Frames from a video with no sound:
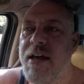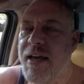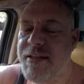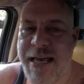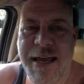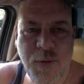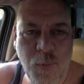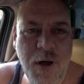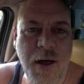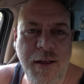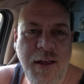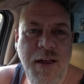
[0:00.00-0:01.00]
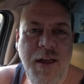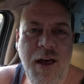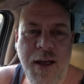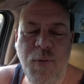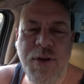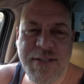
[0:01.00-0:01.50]
He goes, how'd it work?
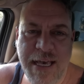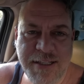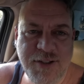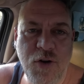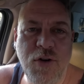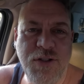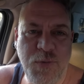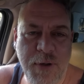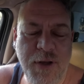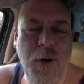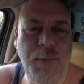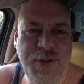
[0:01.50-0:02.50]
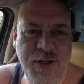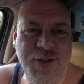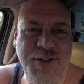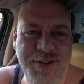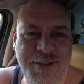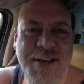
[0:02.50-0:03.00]
Like, well, you take steroids and win
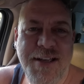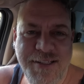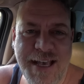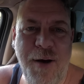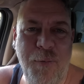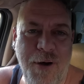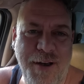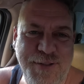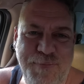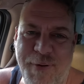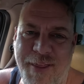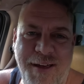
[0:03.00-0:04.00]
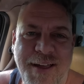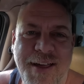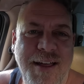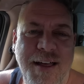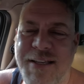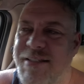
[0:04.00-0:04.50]
competitions. That's how it works, brother.
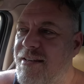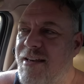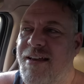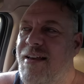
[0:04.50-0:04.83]
That's